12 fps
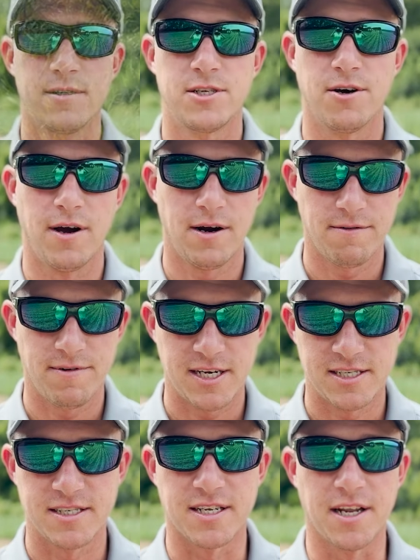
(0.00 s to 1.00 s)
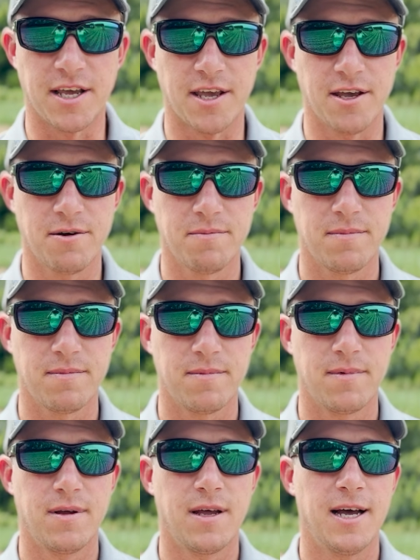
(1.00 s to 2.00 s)
So, hairy vetch is a legume.
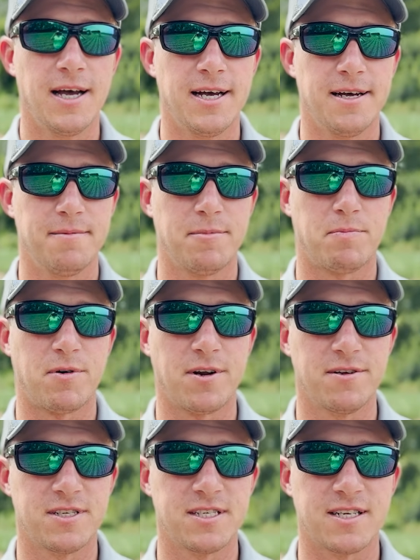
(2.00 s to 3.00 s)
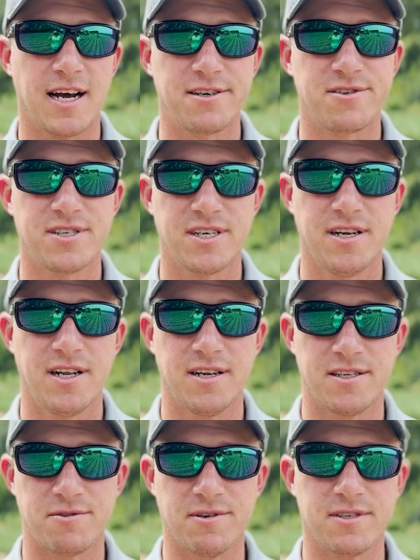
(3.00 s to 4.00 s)
Um, it produces nitrogen in
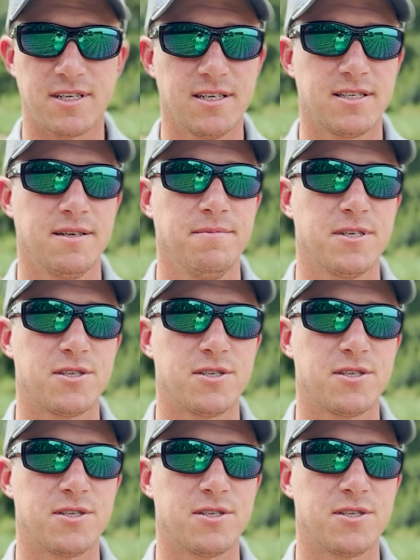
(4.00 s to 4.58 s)
its root system. It